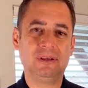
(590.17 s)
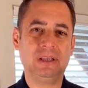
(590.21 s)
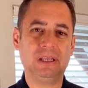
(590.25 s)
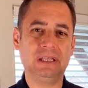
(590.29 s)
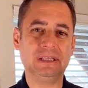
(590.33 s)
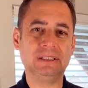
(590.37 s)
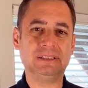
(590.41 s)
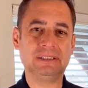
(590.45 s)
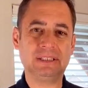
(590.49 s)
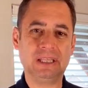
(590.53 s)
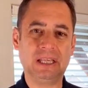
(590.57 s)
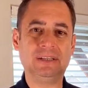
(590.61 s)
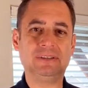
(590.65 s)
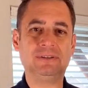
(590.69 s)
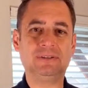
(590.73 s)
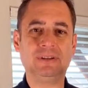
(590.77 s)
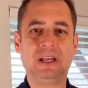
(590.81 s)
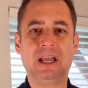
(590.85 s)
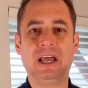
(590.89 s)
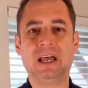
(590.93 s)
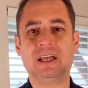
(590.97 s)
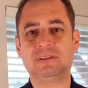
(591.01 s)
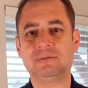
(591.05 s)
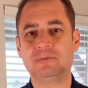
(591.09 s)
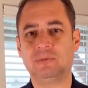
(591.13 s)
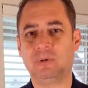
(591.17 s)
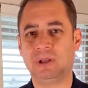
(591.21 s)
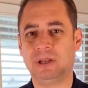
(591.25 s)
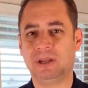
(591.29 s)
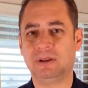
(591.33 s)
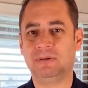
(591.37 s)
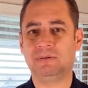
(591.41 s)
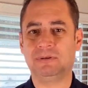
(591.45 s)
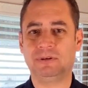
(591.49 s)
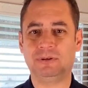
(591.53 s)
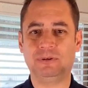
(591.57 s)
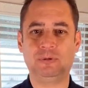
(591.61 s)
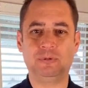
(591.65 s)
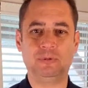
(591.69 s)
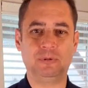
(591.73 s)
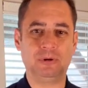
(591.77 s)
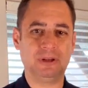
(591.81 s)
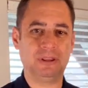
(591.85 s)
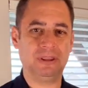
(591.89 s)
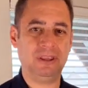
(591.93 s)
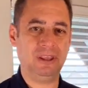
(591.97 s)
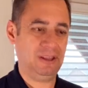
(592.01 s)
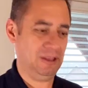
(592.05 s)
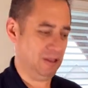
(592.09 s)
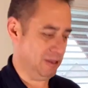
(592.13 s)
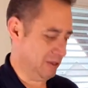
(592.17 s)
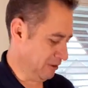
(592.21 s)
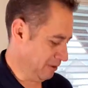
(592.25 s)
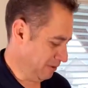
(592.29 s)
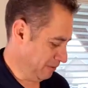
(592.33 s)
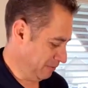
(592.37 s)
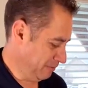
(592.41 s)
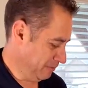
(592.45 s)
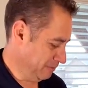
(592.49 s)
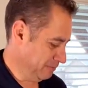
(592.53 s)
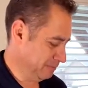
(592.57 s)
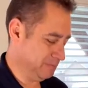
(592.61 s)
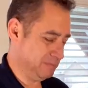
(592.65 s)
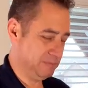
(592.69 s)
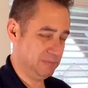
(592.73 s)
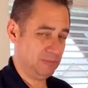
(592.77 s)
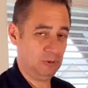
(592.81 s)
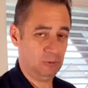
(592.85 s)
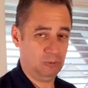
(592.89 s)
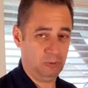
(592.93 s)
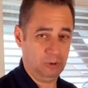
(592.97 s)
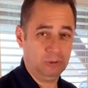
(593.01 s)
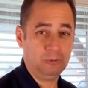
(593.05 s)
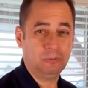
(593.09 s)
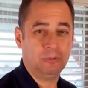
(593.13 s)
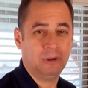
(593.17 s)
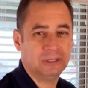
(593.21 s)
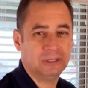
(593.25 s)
and say to God whatever you were thinking of. When